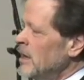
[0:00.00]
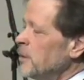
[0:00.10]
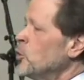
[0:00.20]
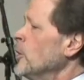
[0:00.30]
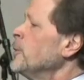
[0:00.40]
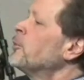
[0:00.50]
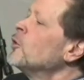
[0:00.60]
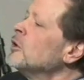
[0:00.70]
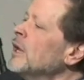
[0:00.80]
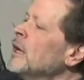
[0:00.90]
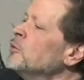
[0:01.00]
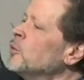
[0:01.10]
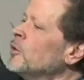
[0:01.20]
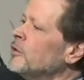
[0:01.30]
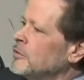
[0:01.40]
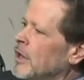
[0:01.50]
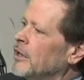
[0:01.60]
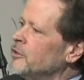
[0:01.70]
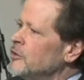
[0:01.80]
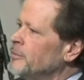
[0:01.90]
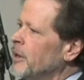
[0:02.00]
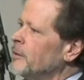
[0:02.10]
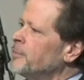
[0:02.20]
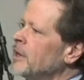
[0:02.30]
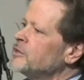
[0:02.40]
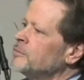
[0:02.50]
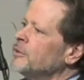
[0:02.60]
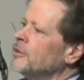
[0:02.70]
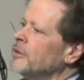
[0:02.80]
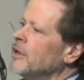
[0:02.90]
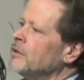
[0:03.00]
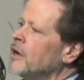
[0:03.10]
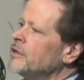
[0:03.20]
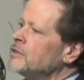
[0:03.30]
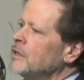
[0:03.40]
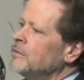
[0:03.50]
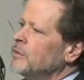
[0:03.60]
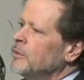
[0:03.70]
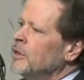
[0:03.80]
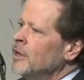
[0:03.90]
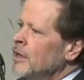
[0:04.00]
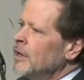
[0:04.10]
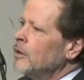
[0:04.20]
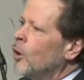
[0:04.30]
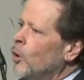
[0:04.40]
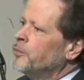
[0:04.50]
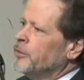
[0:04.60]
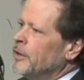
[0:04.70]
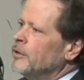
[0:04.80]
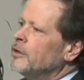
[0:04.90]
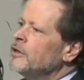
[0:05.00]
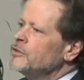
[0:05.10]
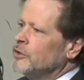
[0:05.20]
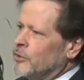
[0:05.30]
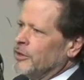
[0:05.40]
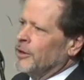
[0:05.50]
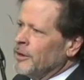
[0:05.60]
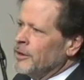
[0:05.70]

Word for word: I'm going to proclaim the word of God to you by the best ability God's given to me and hopefully under His anointing.